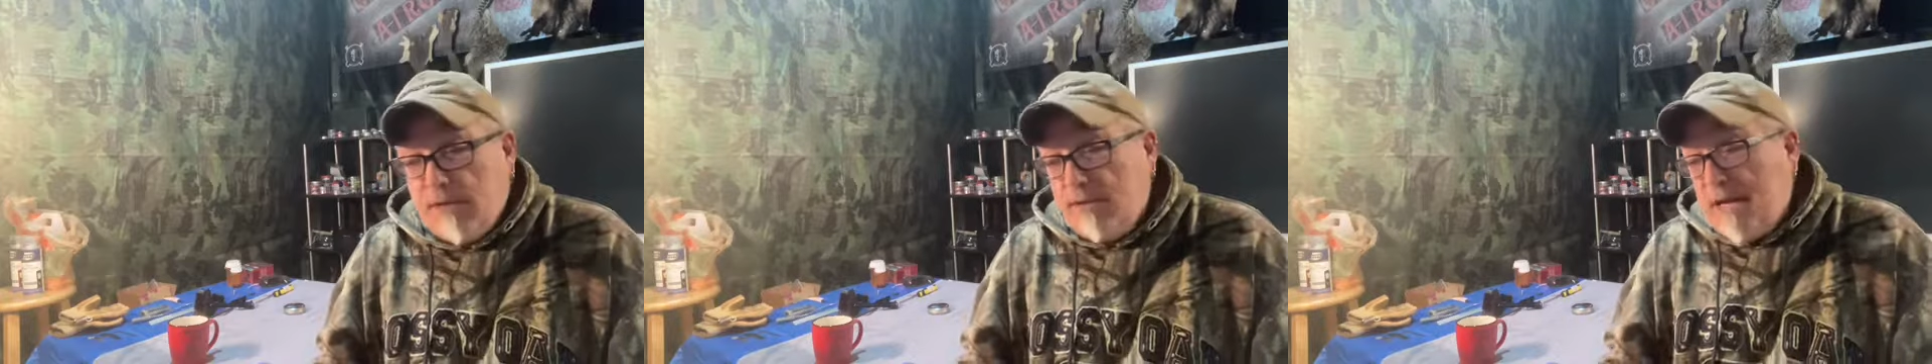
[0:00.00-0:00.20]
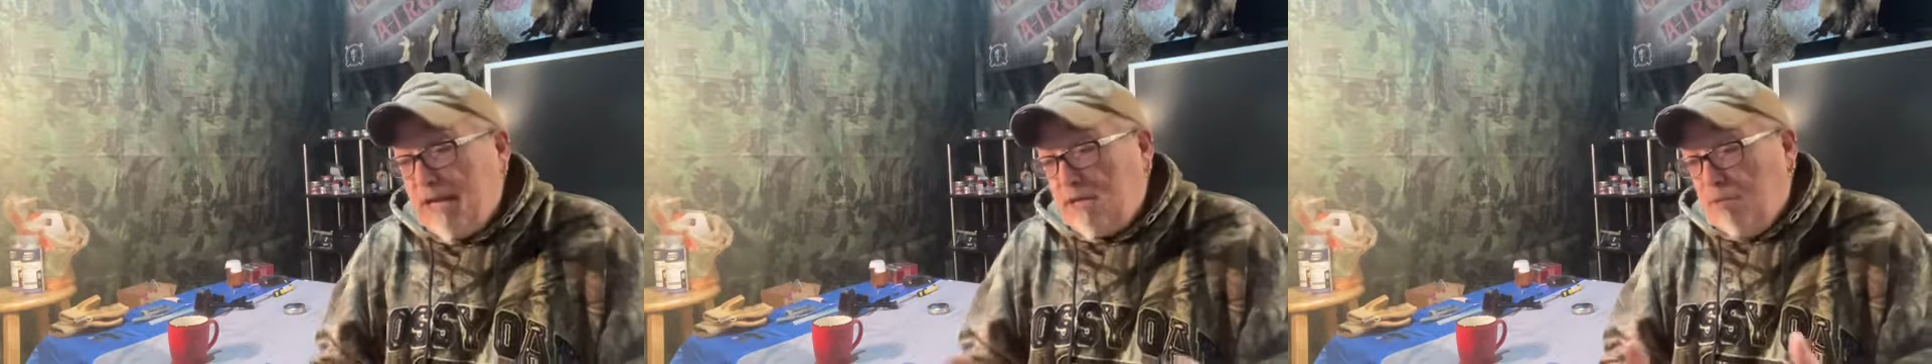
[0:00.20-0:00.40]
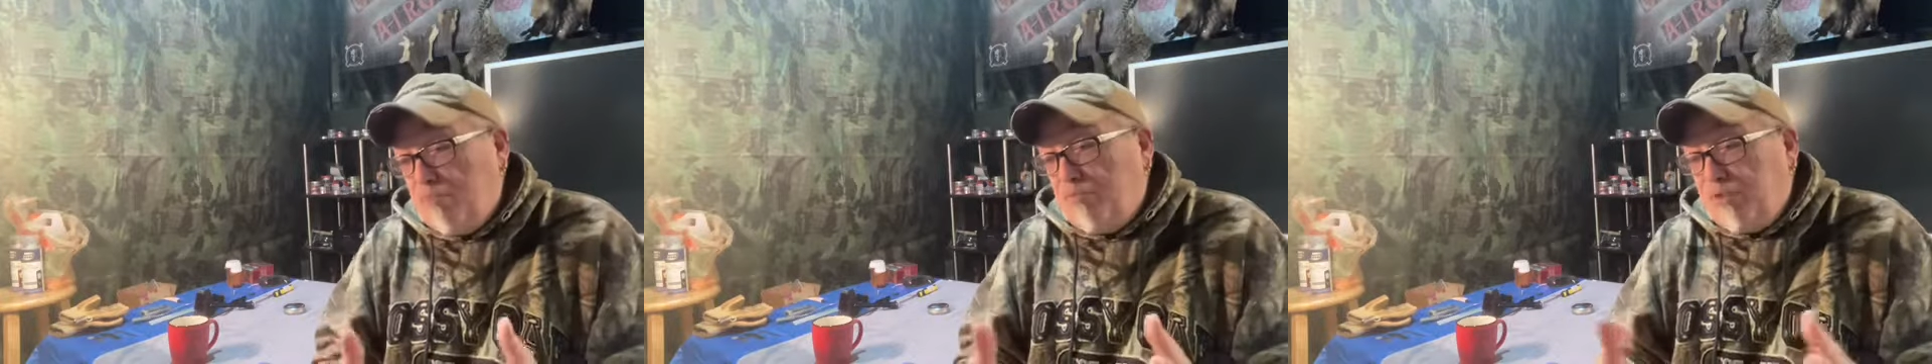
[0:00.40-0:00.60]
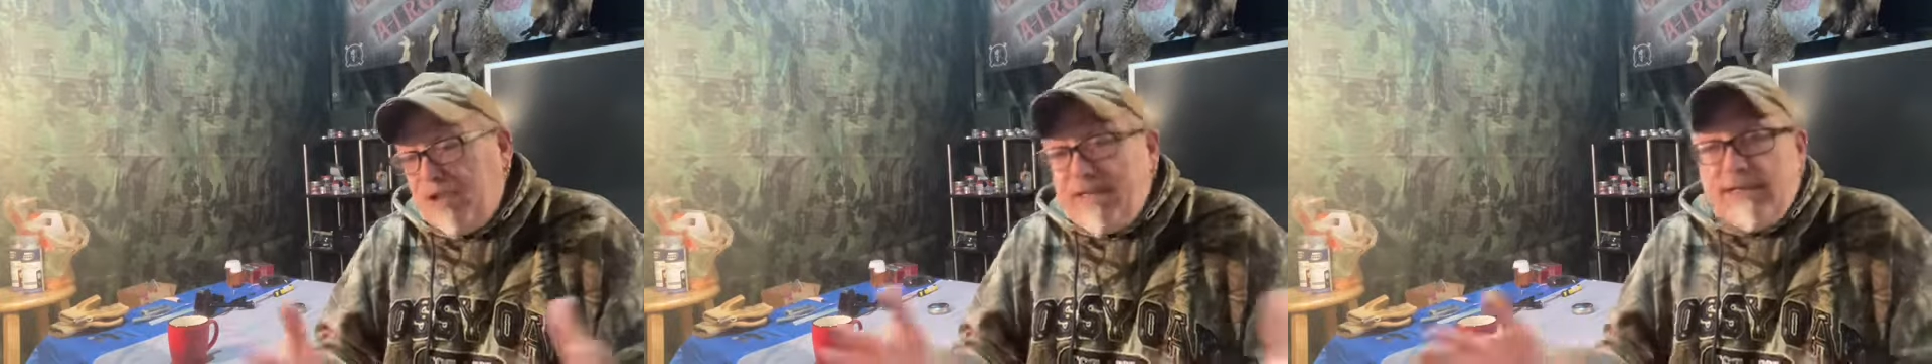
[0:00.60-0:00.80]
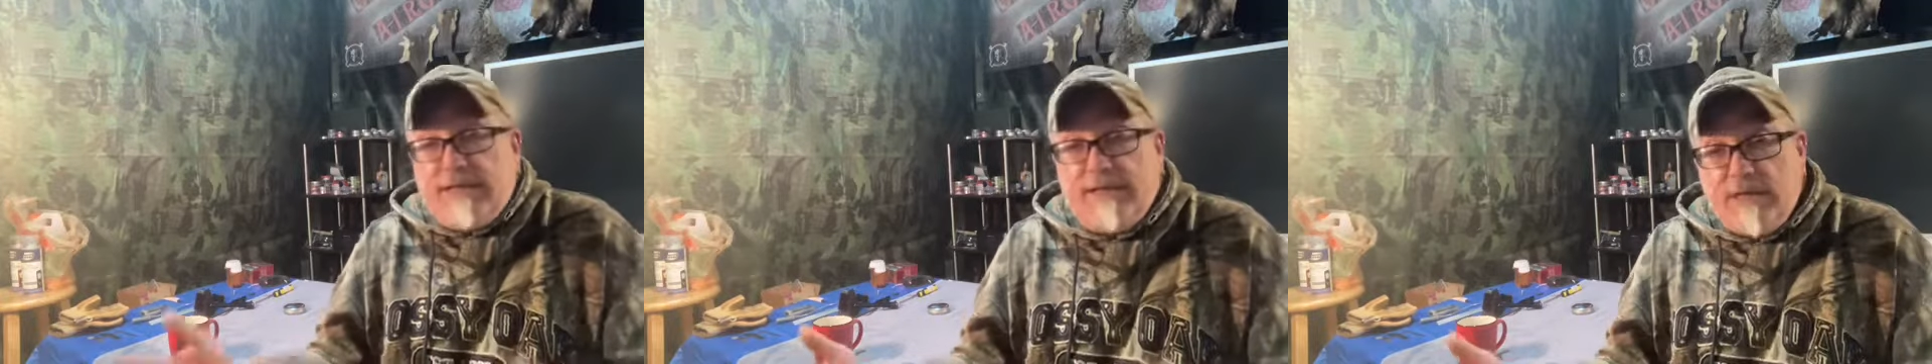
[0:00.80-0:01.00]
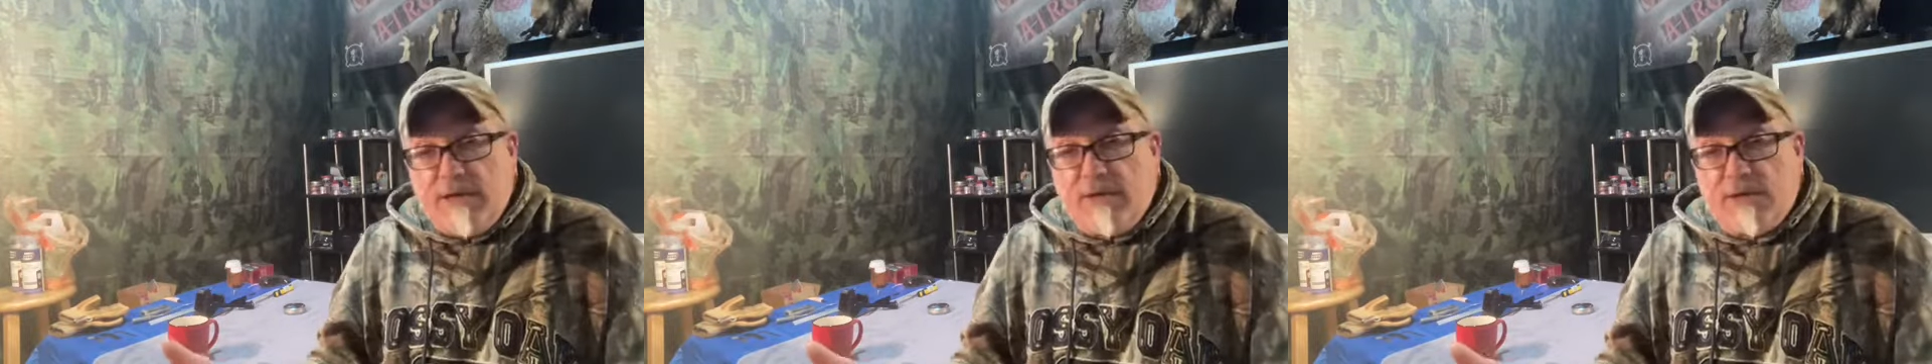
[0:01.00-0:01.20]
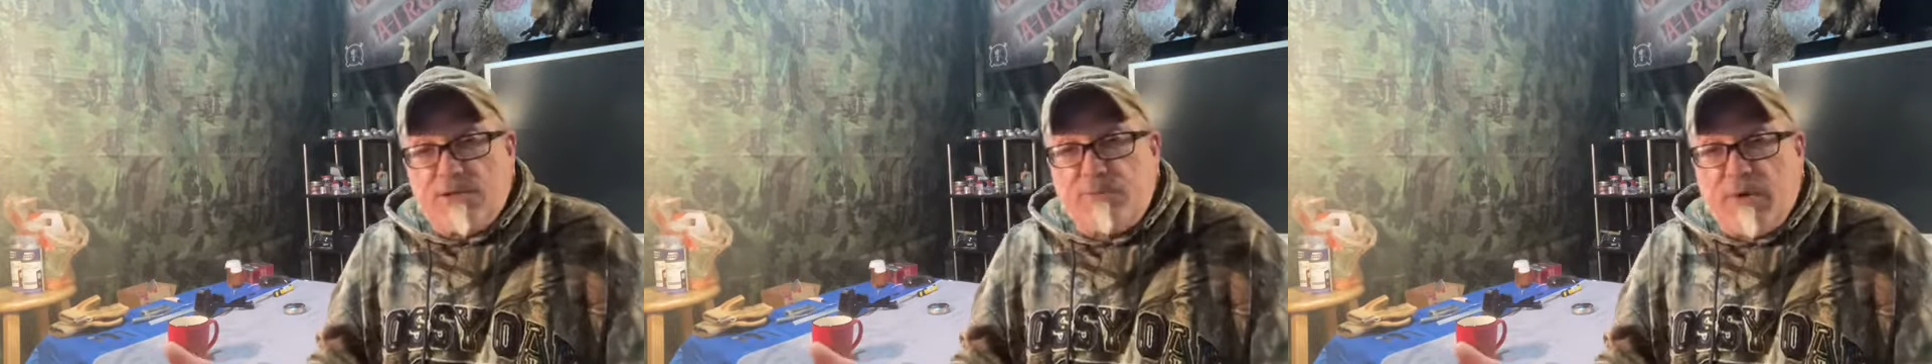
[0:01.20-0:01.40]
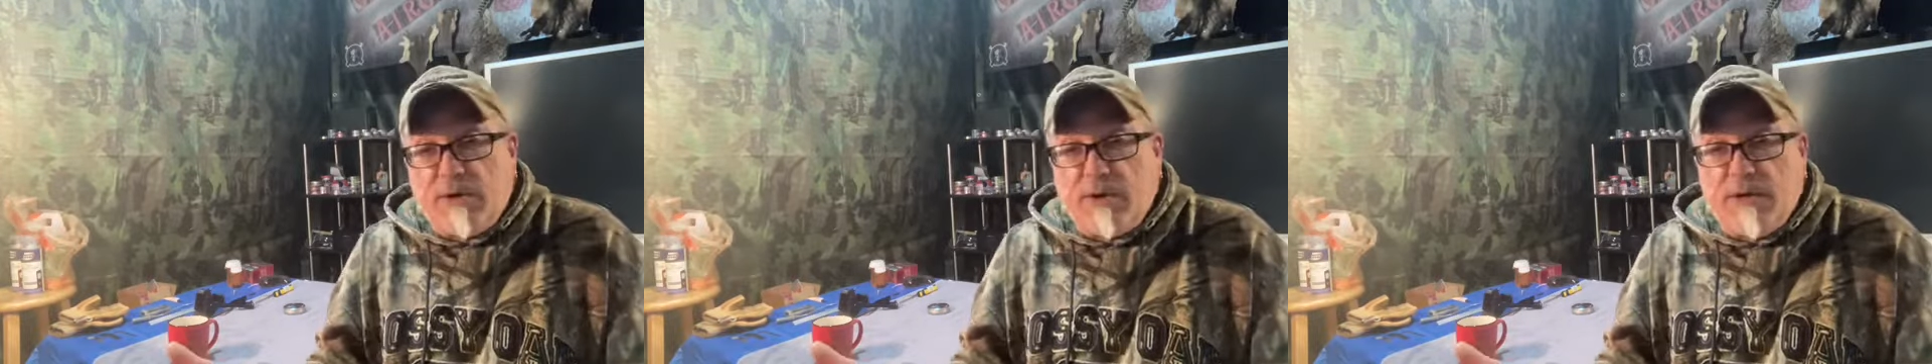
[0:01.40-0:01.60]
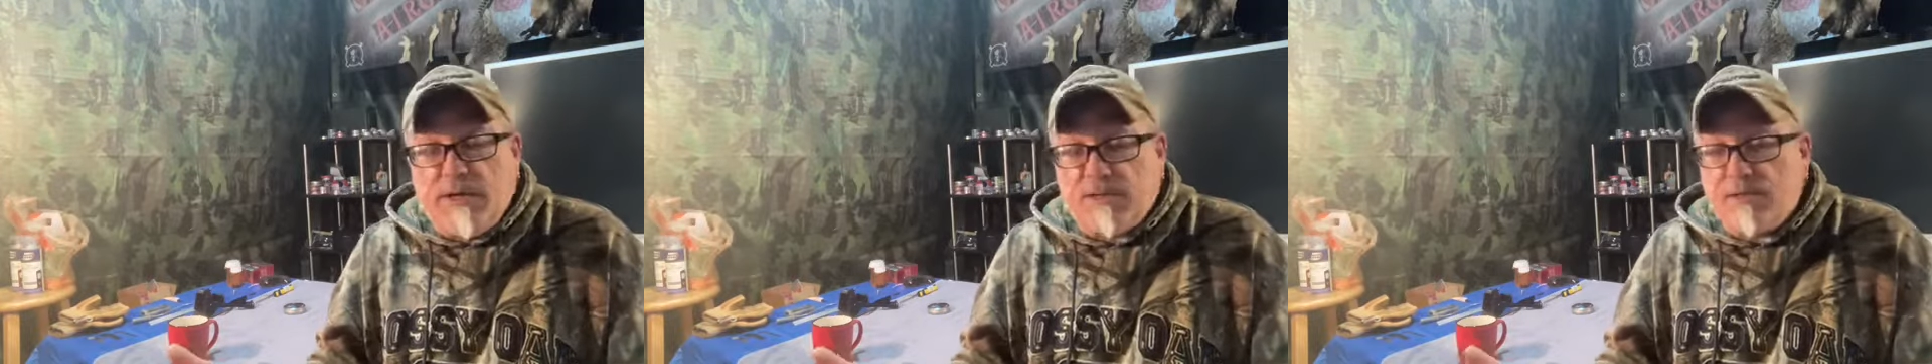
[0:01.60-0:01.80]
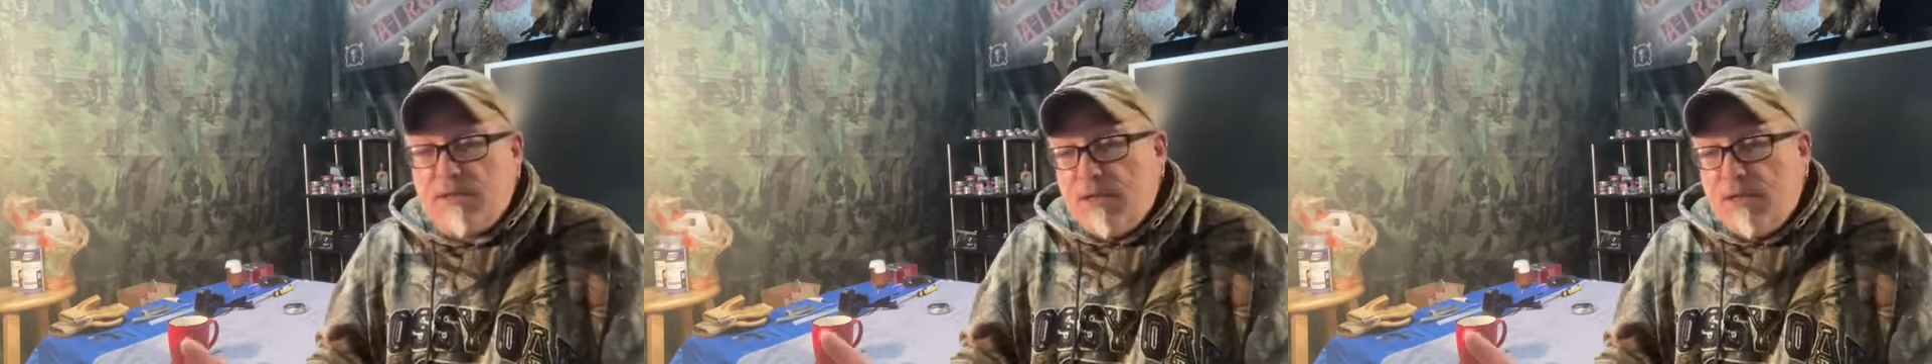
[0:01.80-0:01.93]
Not completely unexperienced,